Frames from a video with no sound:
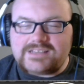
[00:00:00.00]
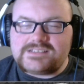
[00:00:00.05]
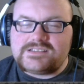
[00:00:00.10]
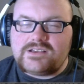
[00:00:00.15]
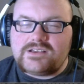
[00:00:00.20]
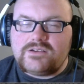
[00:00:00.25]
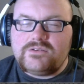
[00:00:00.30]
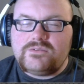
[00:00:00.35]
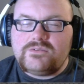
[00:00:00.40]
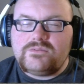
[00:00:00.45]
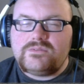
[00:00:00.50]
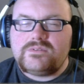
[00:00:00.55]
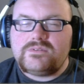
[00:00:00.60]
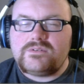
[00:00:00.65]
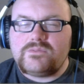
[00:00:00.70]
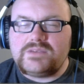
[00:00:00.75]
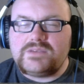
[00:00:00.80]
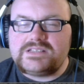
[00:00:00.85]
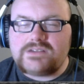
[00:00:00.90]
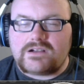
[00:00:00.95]
so
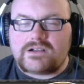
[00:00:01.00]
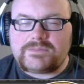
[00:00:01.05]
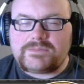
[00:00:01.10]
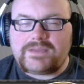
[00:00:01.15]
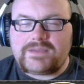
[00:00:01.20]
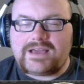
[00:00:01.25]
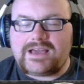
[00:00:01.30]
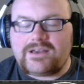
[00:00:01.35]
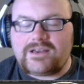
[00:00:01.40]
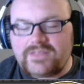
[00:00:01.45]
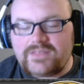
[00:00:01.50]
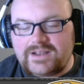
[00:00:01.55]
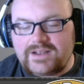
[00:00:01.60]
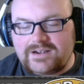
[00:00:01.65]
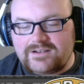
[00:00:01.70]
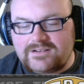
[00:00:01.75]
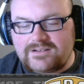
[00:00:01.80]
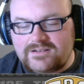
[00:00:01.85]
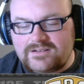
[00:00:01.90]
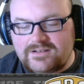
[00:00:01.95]
we talked about how
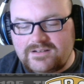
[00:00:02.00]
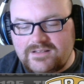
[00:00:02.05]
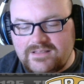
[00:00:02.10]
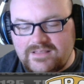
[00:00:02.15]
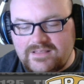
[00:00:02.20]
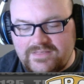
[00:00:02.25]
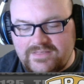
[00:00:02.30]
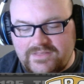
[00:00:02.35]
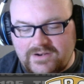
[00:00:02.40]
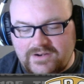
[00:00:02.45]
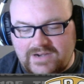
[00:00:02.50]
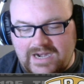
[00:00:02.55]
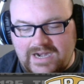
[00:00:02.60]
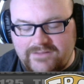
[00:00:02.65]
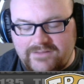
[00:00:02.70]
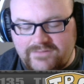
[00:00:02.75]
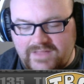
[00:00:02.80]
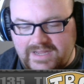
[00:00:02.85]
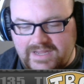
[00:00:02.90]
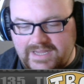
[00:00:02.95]
they're kind
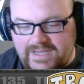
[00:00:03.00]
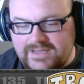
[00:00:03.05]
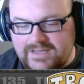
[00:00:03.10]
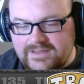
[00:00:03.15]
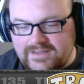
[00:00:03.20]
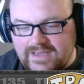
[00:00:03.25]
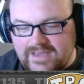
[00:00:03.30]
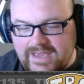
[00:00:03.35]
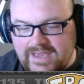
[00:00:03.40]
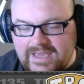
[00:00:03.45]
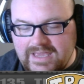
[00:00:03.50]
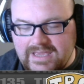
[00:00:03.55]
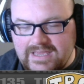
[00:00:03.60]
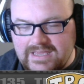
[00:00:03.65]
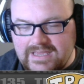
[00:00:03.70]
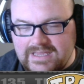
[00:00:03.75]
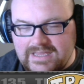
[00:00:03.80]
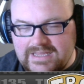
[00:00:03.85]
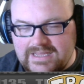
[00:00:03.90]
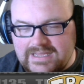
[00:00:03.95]
of like,
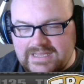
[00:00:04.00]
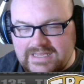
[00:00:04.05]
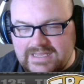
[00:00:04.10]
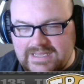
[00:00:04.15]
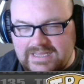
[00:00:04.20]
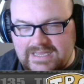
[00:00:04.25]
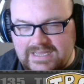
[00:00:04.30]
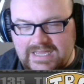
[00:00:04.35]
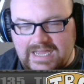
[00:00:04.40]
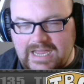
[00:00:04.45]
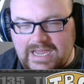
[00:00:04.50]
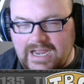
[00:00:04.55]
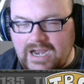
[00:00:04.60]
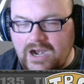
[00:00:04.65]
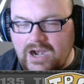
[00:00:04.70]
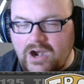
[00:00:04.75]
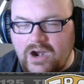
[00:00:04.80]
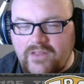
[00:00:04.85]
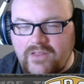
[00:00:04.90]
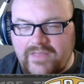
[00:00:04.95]

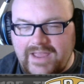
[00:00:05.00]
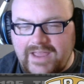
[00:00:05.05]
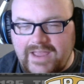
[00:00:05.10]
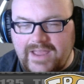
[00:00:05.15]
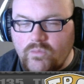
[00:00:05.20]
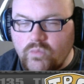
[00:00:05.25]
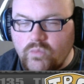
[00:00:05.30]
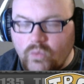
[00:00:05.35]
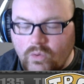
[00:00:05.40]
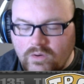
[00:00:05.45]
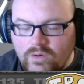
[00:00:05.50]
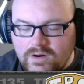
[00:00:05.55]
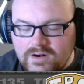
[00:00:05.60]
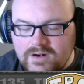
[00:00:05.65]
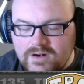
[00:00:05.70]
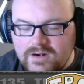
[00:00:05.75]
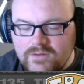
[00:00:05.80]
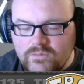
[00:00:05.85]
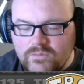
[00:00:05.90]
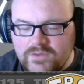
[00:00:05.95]
are they at
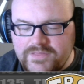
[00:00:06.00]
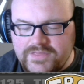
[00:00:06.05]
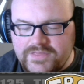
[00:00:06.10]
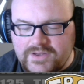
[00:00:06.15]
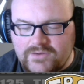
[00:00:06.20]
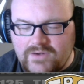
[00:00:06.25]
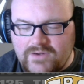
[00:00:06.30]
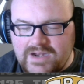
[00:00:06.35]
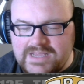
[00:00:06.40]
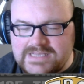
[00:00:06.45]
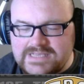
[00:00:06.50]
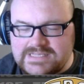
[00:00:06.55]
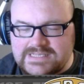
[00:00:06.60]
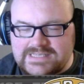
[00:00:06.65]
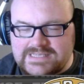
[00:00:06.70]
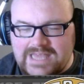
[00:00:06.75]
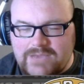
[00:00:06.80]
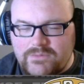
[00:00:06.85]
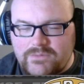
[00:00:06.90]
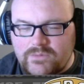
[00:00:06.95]
war with the Greys? Is
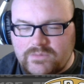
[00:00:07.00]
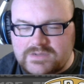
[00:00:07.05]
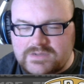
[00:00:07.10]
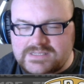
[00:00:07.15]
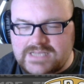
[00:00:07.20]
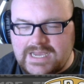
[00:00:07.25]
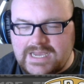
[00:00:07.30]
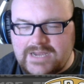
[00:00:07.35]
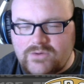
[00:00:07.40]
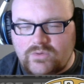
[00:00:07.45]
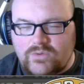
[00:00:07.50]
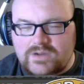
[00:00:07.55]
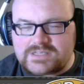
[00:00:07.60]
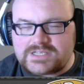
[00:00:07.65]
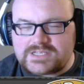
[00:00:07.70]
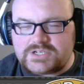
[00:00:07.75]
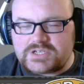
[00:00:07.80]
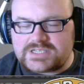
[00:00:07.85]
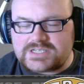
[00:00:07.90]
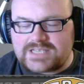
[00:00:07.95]
that what we're saying, or is it
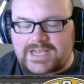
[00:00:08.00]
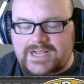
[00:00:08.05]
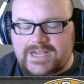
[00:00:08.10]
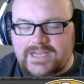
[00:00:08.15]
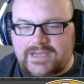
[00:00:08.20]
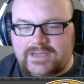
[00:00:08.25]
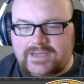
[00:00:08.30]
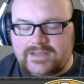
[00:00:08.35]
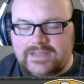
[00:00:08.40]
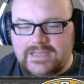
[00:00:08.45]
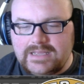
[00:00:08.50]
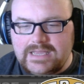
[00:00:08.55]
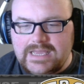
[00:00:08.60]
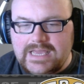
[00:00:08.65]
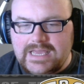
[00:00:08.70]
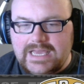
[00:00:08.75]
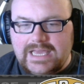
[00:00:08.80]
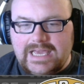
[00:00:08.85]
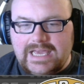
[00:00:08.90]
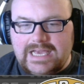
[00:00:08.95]
just like a?
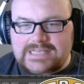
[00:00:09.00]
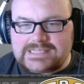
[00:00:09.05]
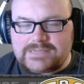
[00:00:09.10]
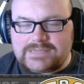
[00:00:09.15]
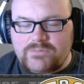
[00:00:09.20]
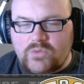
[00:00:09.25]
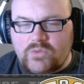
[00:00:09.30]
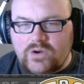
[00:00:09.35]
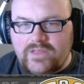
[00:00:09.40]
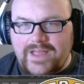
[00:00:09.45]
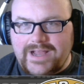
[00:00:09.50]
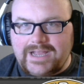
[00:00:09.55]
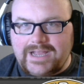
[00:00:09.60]
Is it more like